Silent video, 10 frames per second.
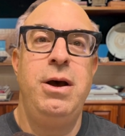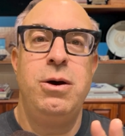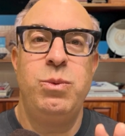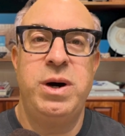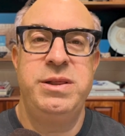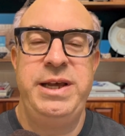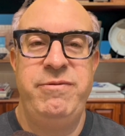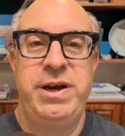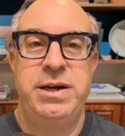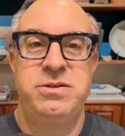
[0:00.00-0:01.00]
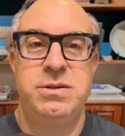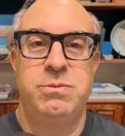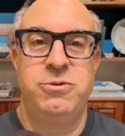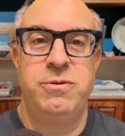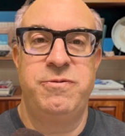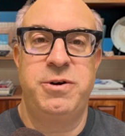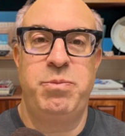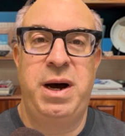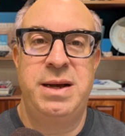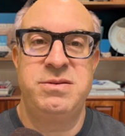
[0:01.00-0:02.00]
while leaving us some room for
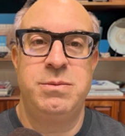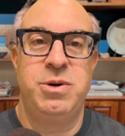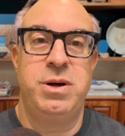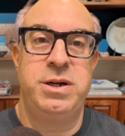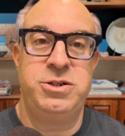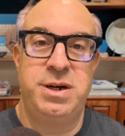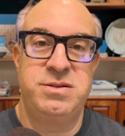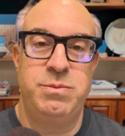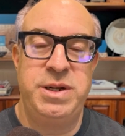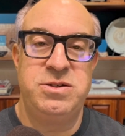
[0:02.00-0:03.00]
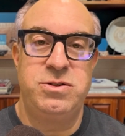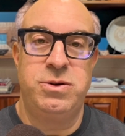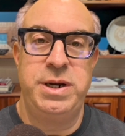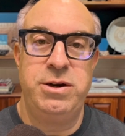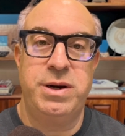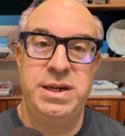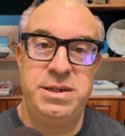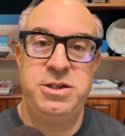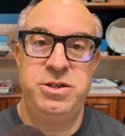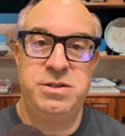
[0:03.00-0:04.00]
possible adjustments during your
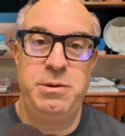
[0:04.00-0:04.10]
contingency